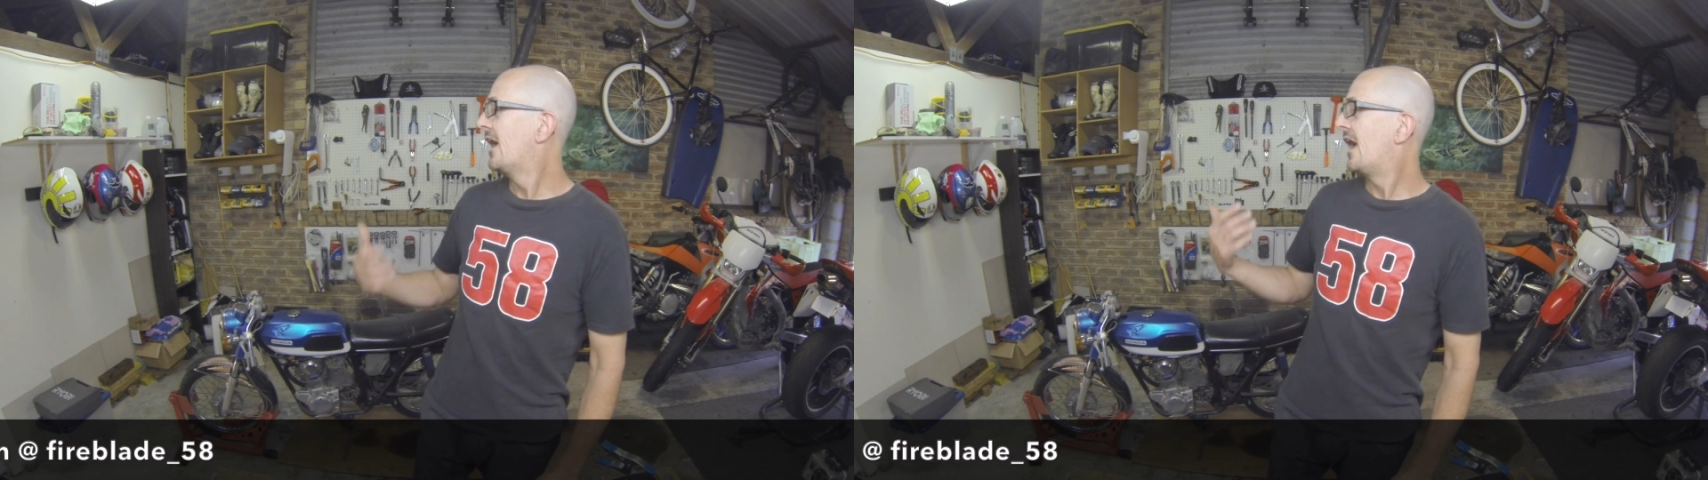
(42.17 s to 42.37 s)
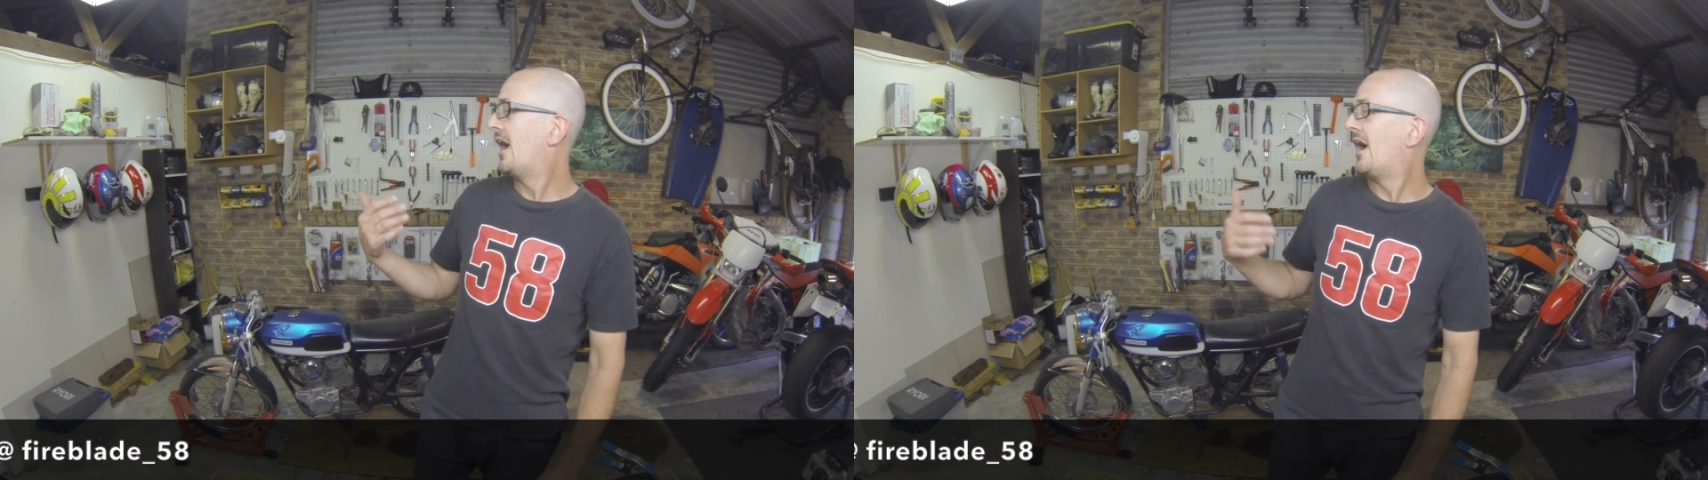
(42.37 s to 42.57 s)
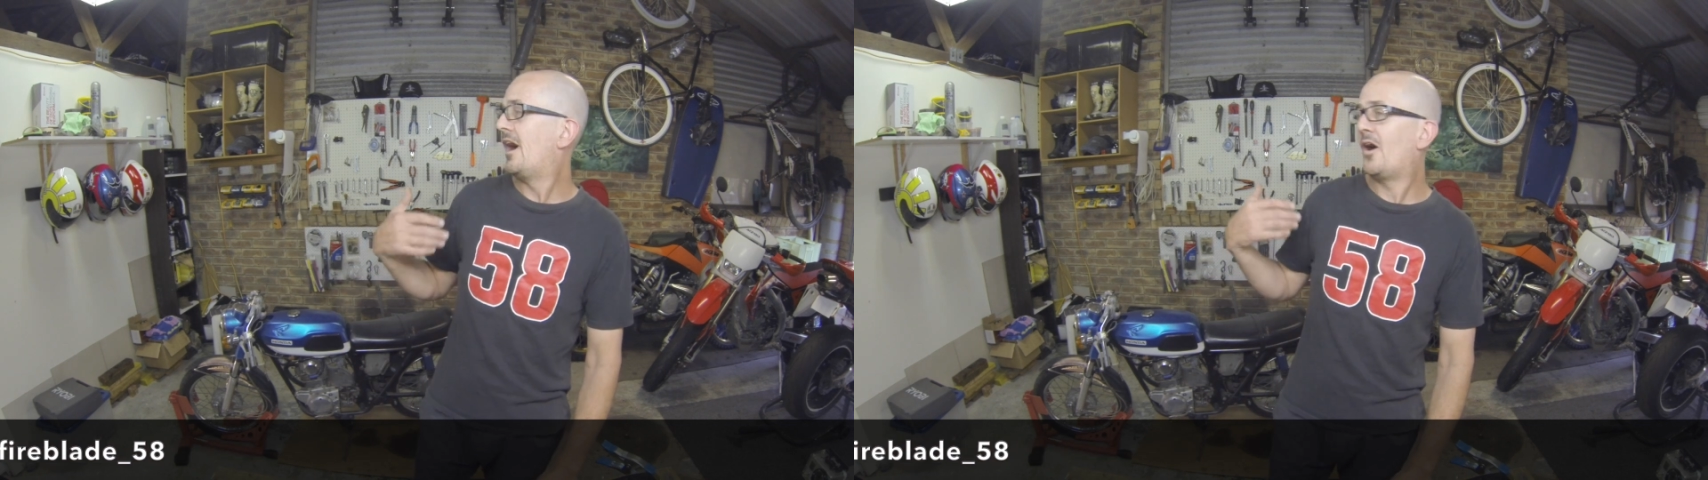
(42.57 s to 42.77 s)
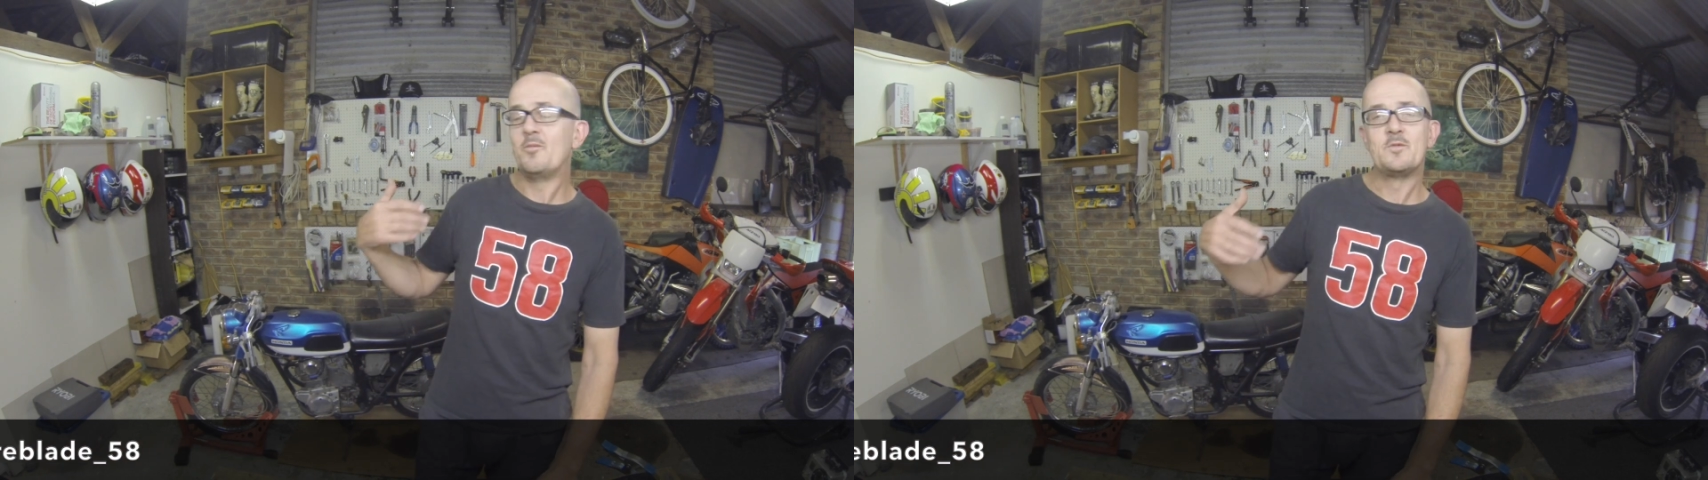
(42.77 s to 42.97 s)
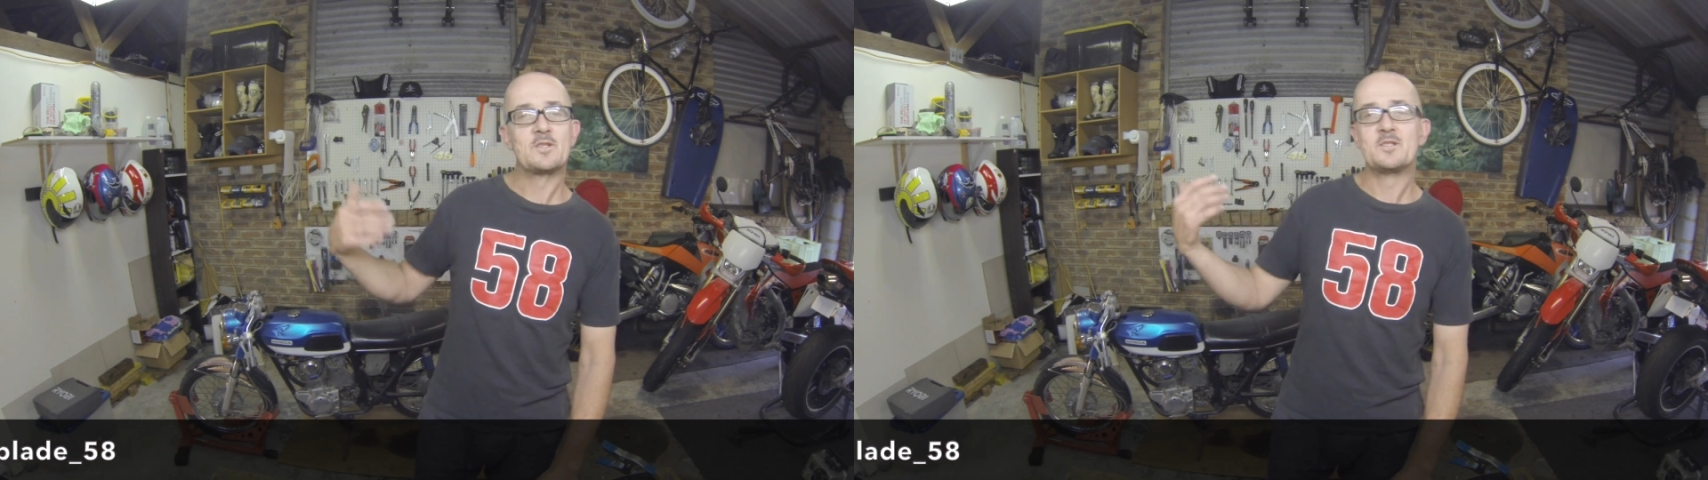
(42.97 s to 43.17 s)

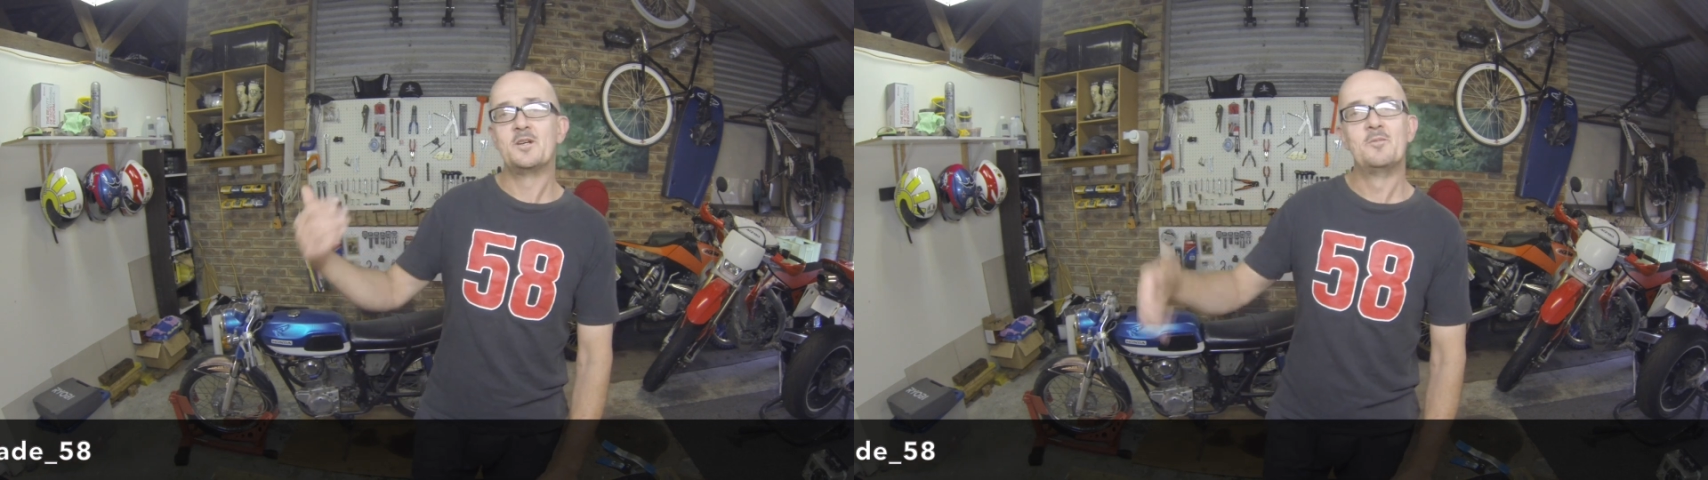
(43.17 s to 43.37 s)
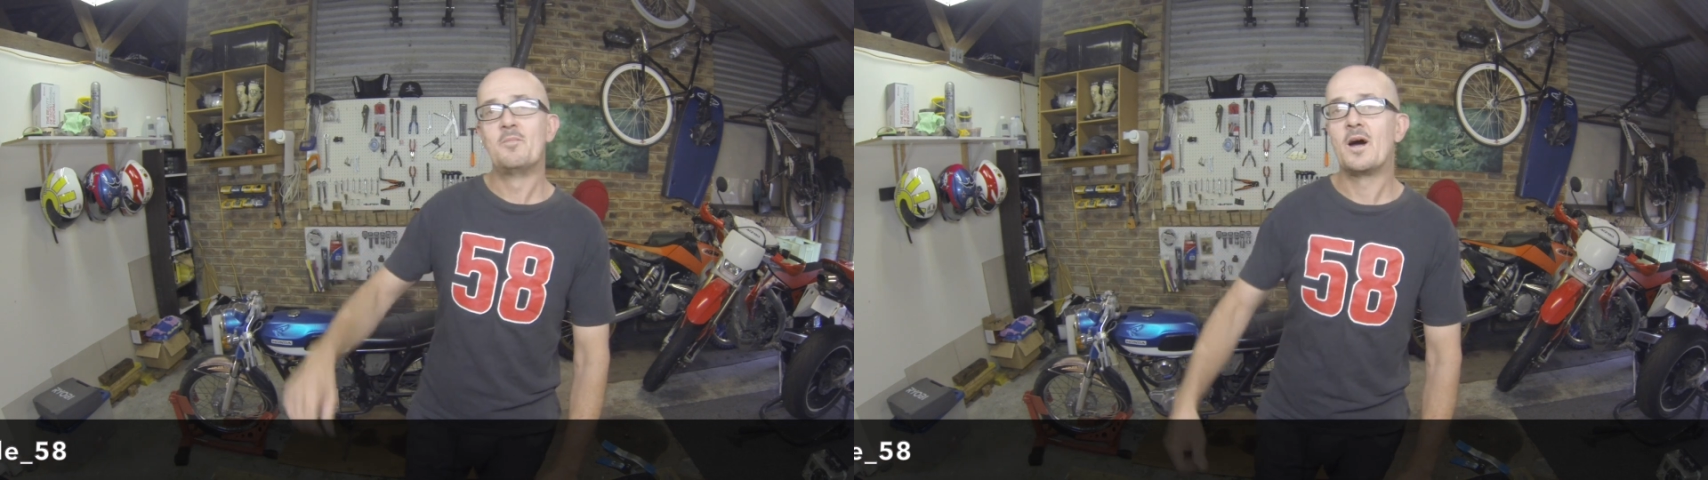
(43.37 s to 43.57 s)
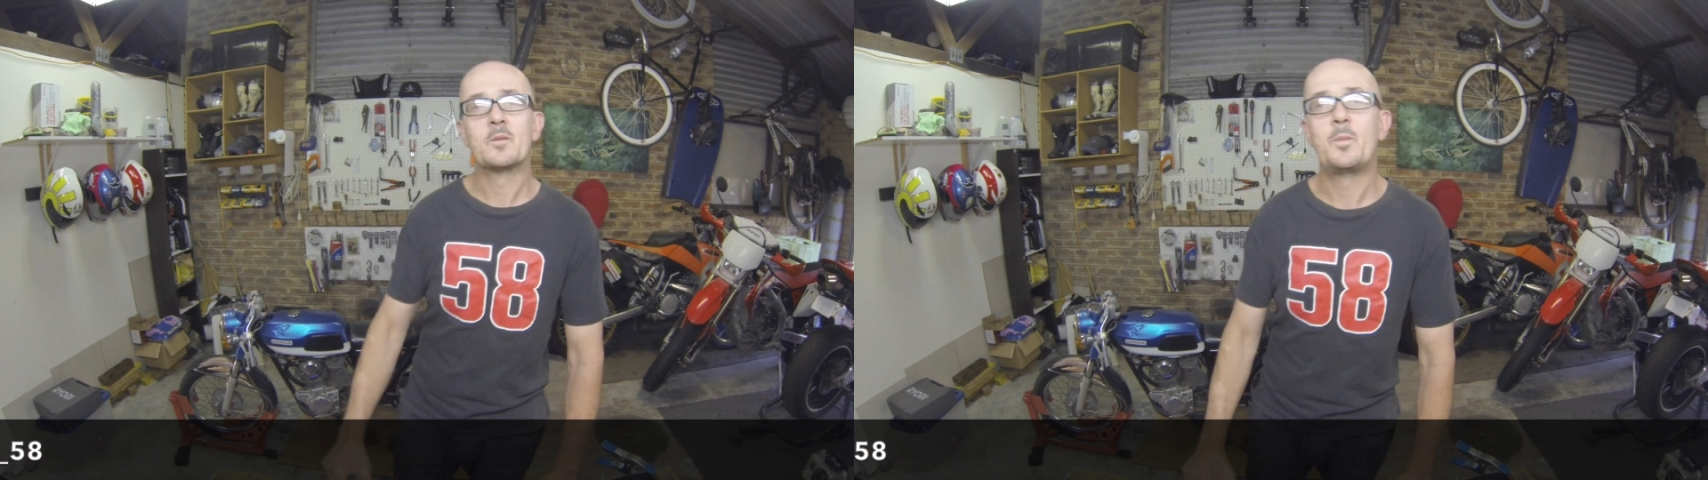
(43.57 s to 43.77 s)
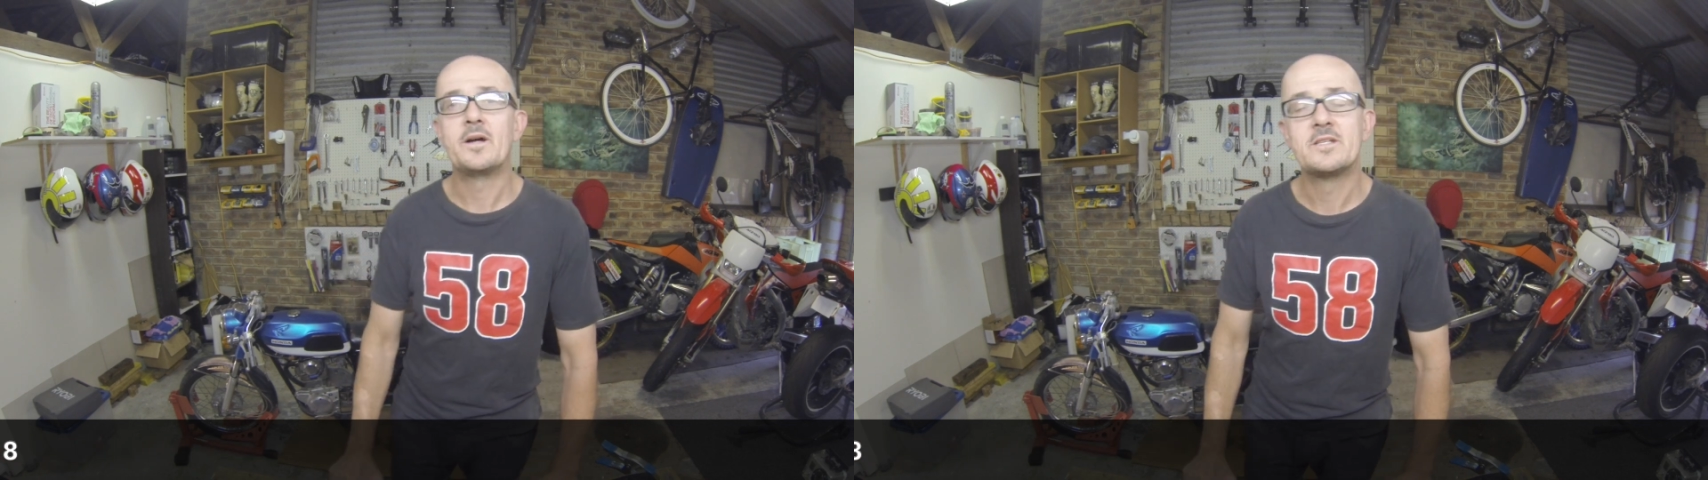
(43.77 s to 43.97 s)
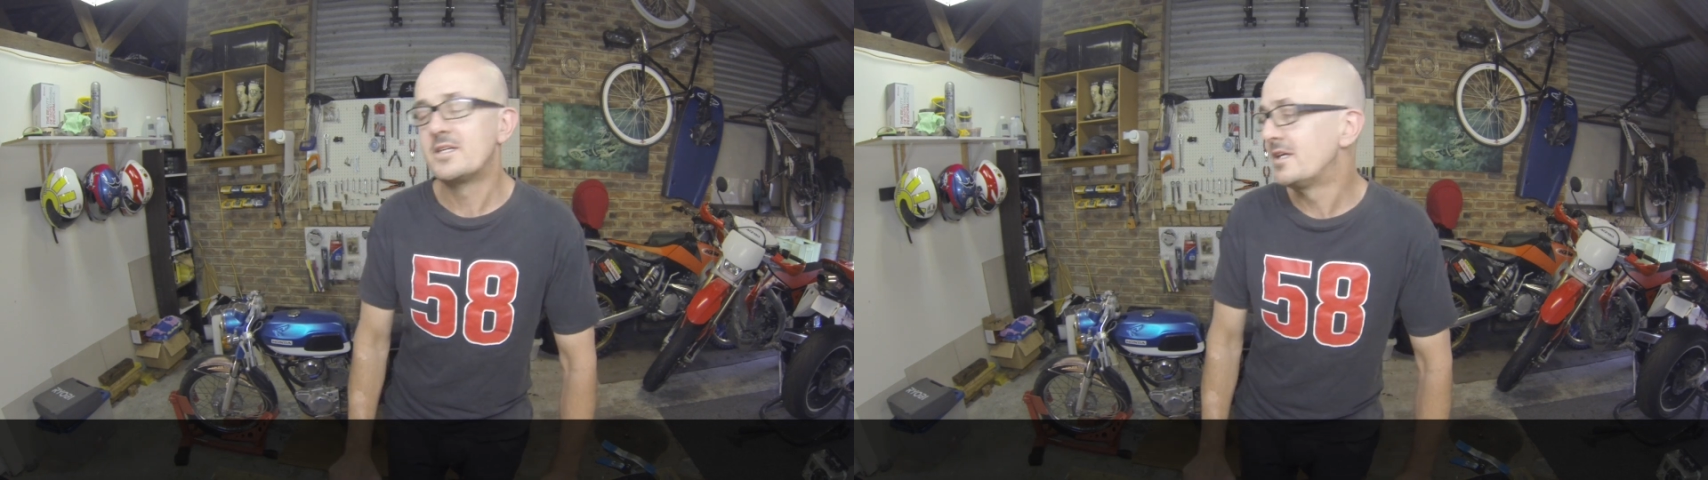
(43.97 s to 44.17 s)
I'm just a mug
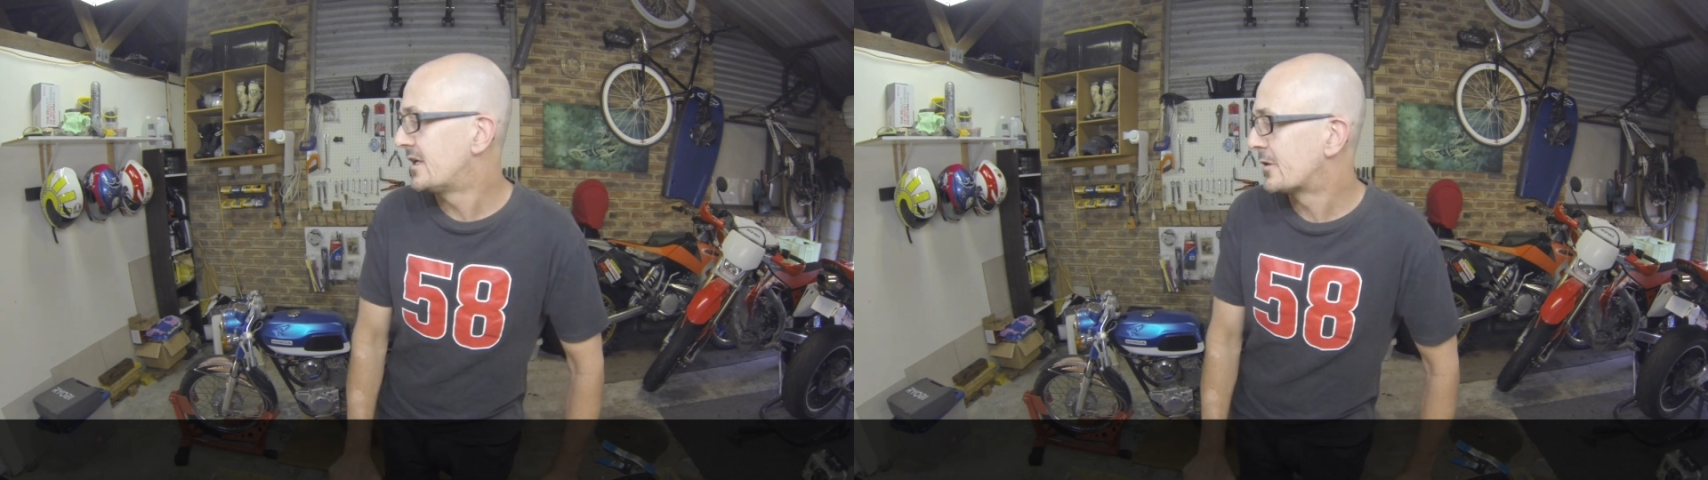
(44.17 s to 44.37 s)
punter in a